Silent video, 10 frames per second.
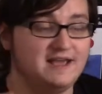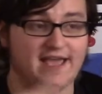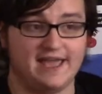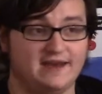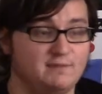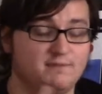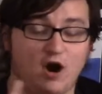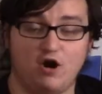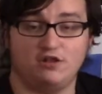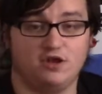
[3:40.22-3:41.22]
and
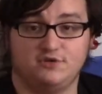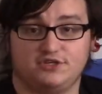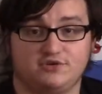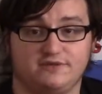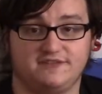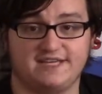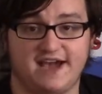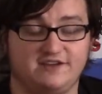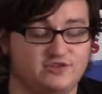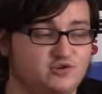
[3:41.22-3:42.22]
Arlo is sort of the
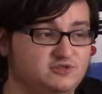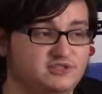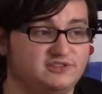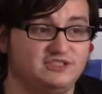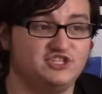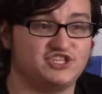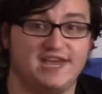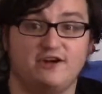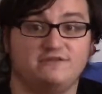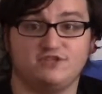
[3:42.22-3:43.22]
dinosaur who's literally
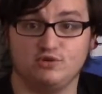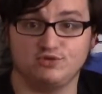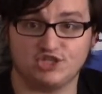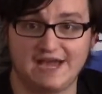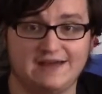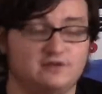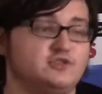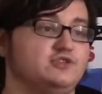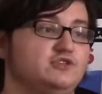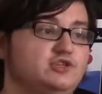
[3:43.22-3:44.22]
scared of his own shadow.
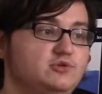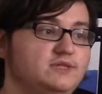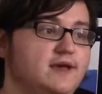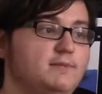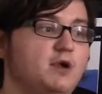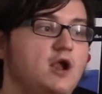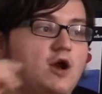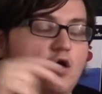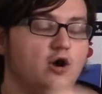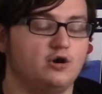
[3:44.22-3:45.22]
So the two of them
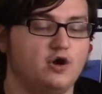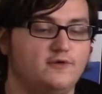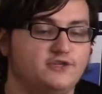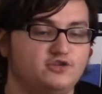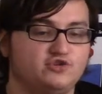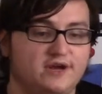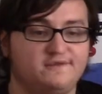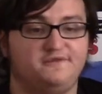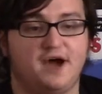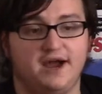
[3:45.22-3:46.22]
are going to try to
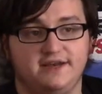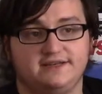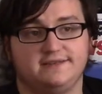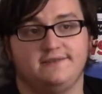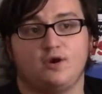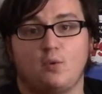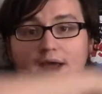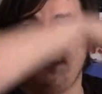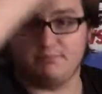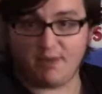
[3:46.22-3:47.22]
find their
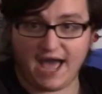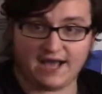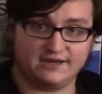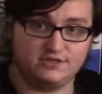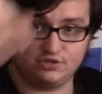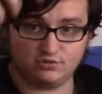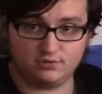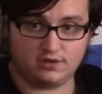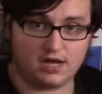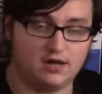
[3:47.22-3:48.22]
way back
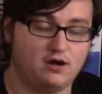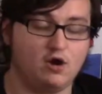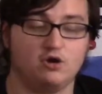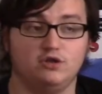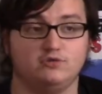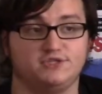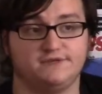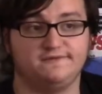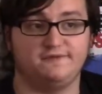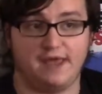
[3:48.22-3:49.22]
to uh, Arlo's
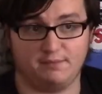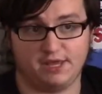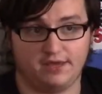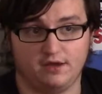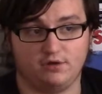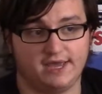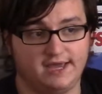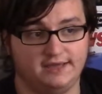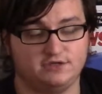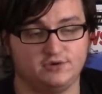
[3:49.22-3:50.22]
family,
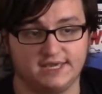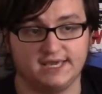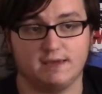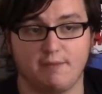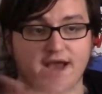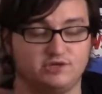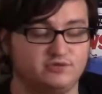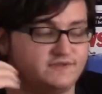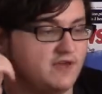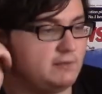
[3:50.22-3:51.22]
okay? So he can get back to
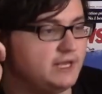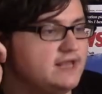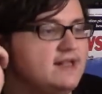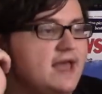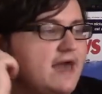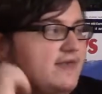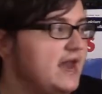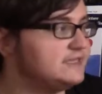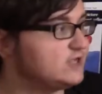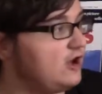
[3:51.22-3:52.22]
his family. And
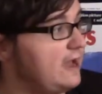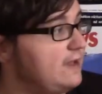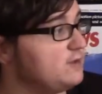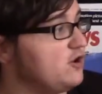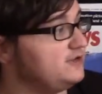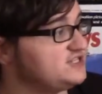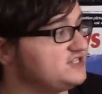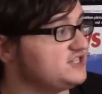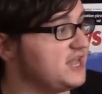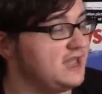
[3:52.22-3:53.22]
that is all I am going to
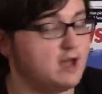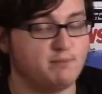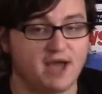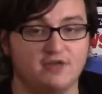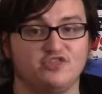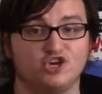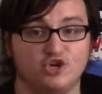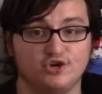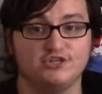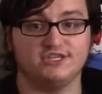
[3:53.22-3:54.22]
say about The
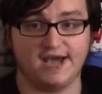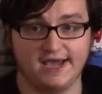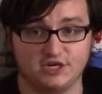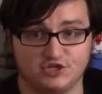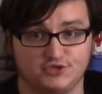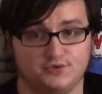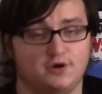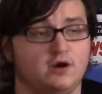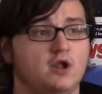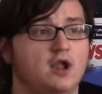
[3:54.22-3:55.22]
Good Dinosaur.